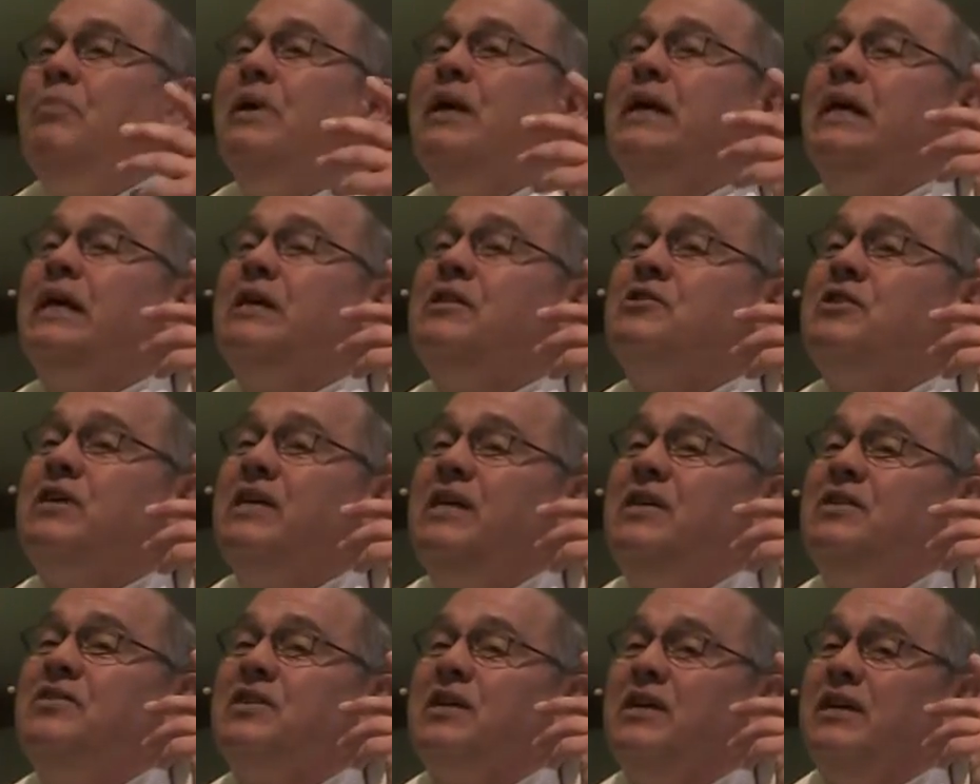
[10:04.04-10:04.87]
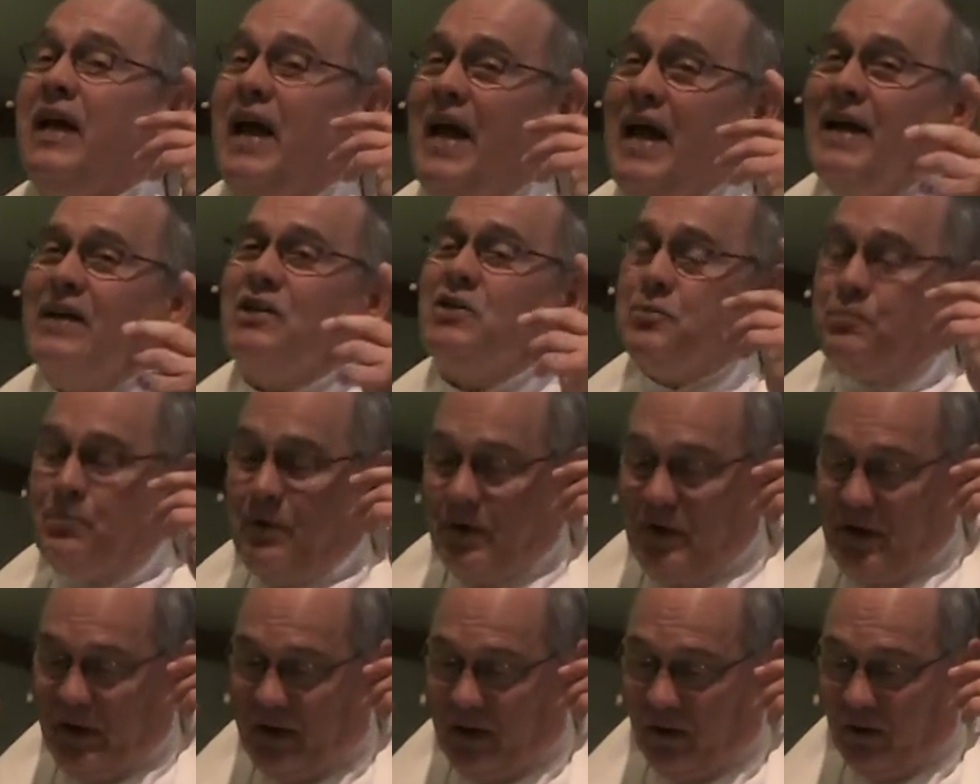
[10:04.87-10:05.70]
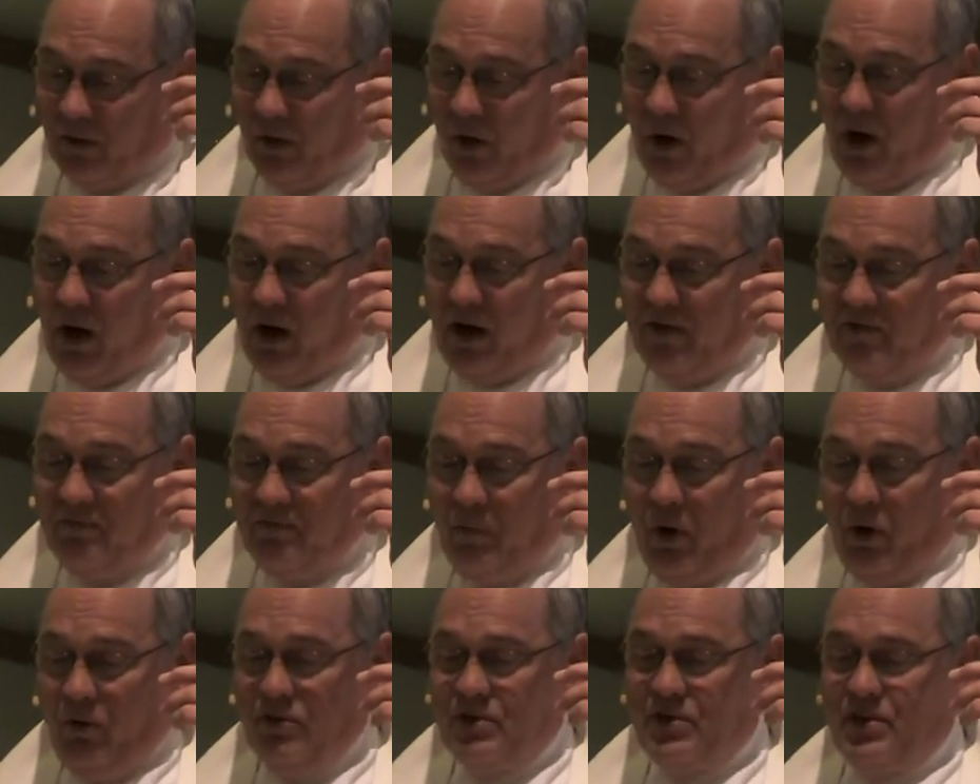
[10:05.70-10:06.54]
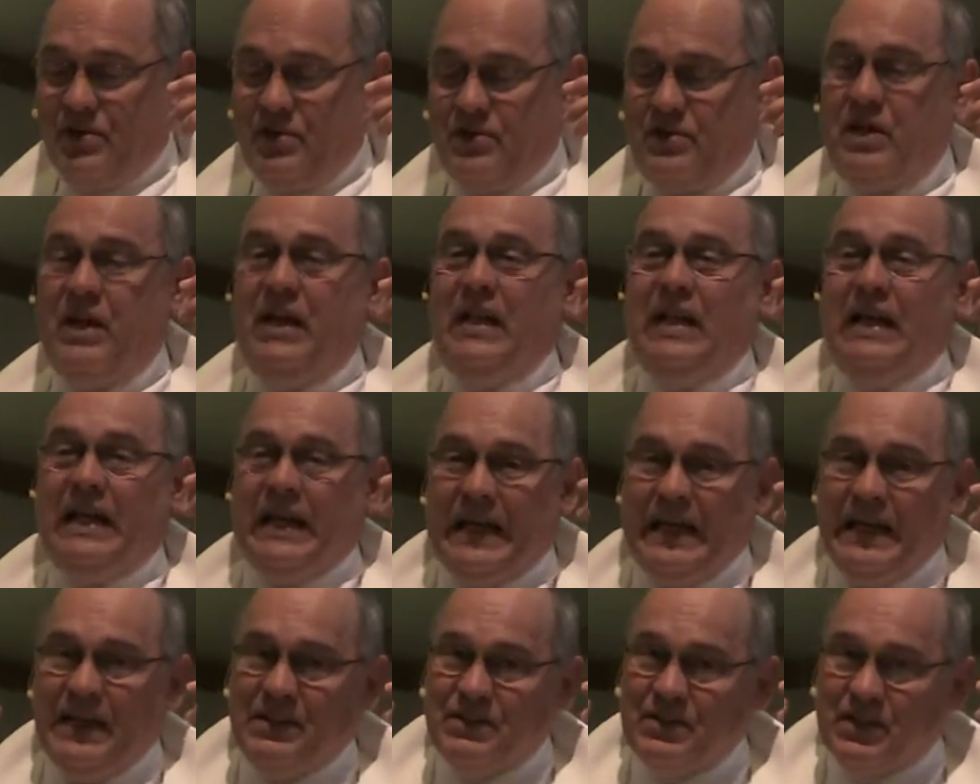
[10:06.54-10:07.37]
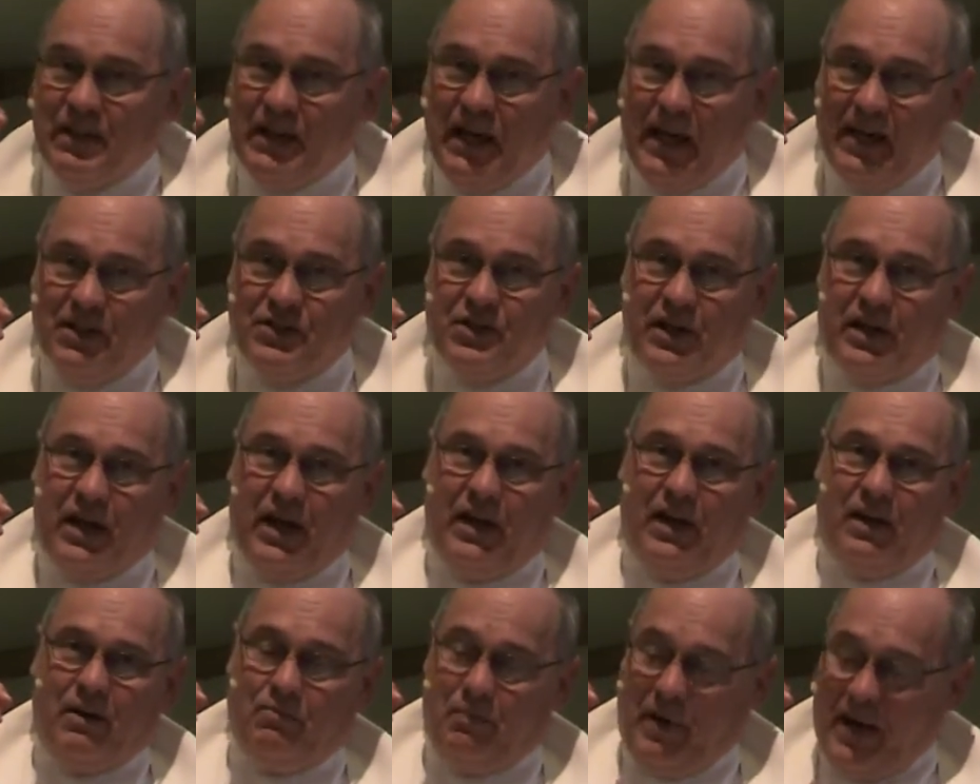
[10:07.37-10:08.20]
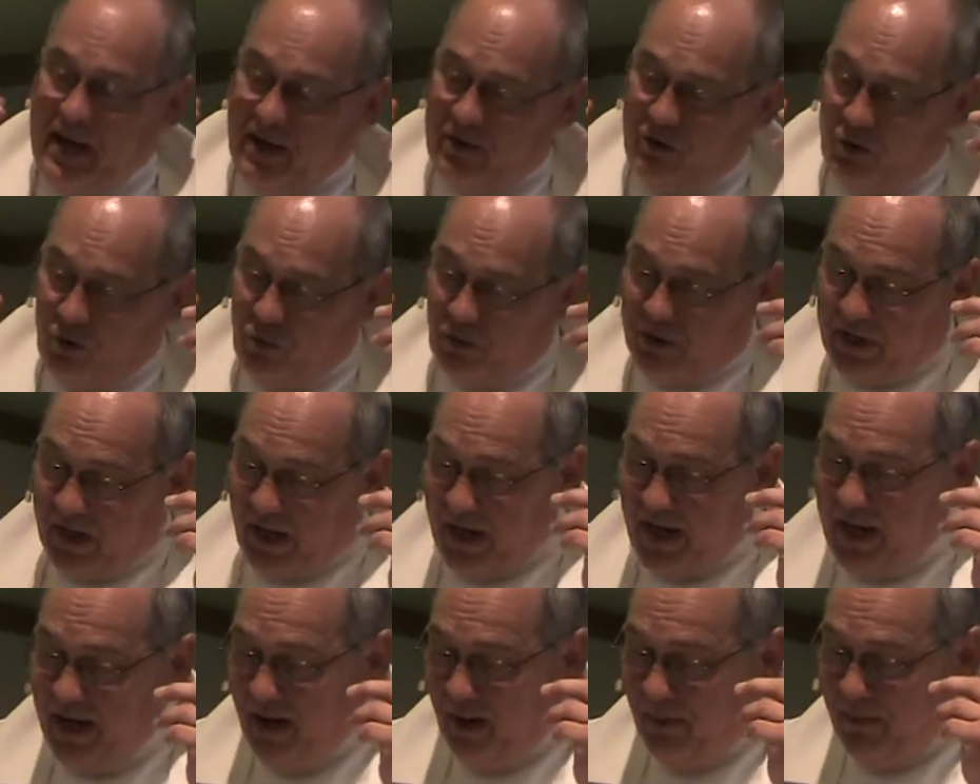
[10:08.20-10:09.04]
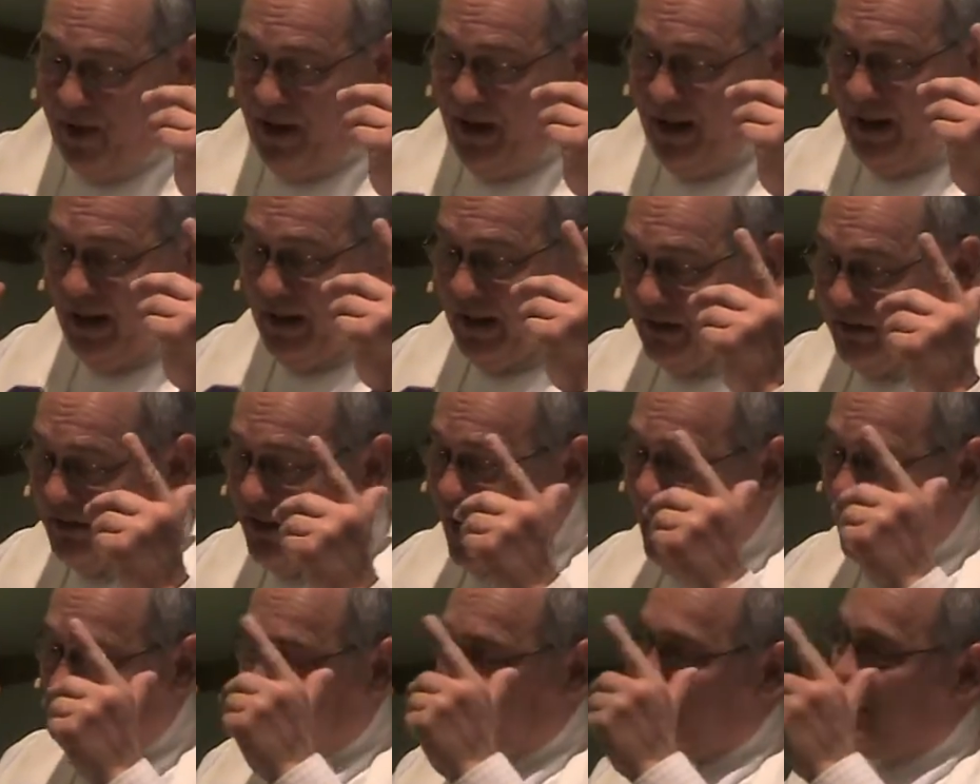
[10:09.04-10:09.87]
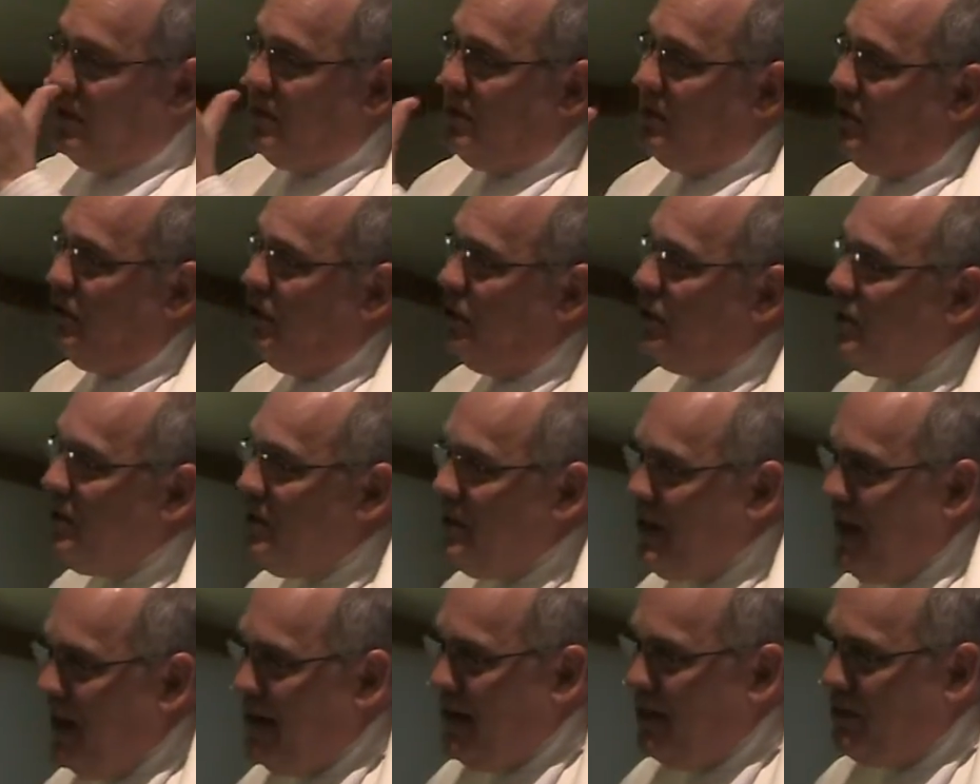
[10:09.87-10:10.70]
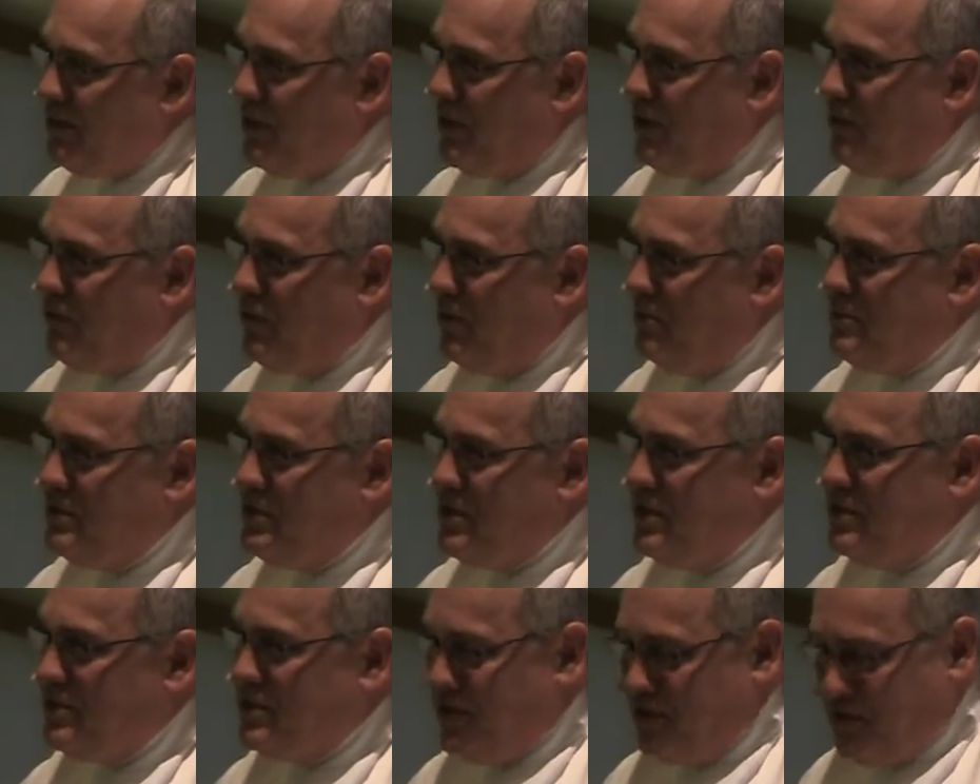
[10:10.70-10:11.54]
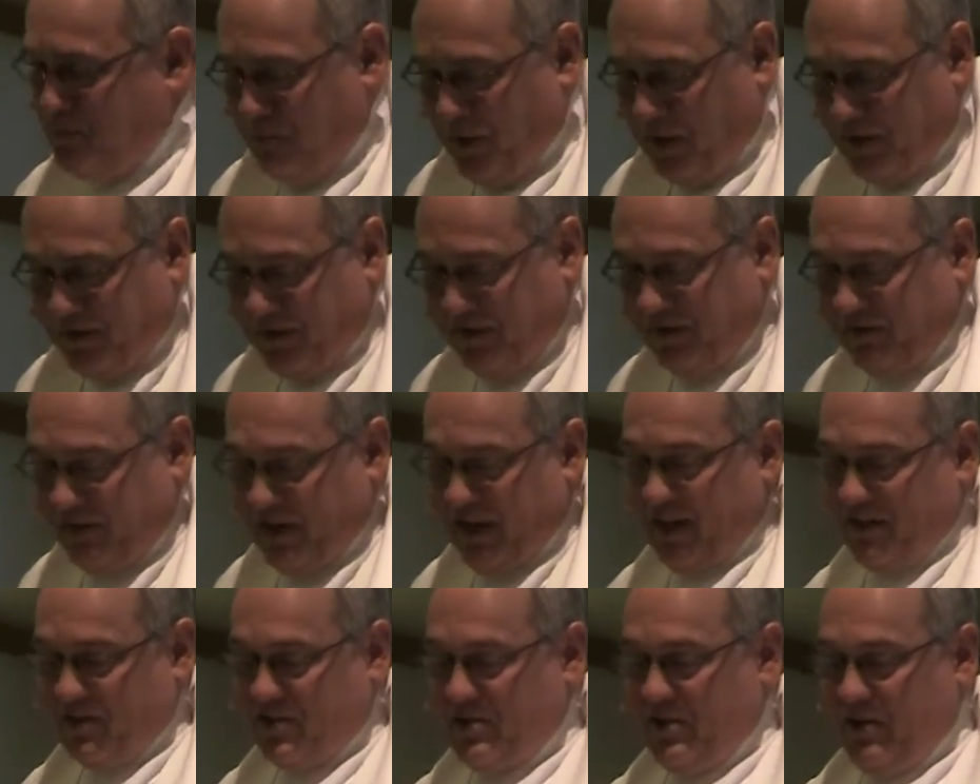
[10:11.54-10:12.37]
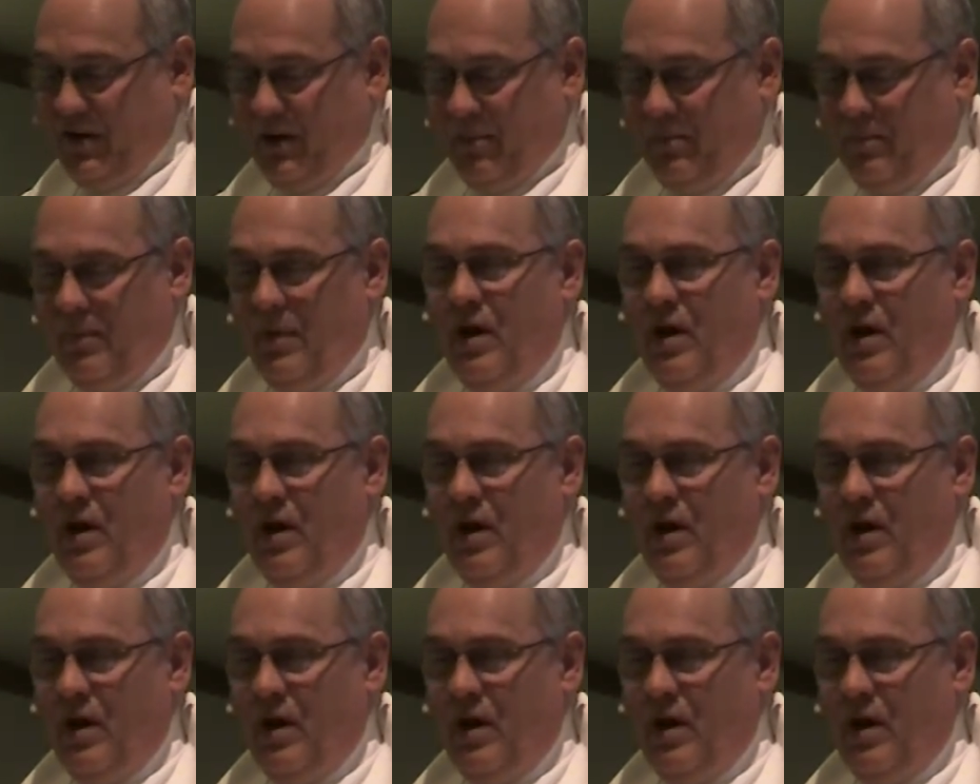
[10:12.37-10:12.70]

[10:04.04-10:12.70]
because he's an expert in the law of Moses. He's an educated man who came not to learn anything from Jesus, but to test him.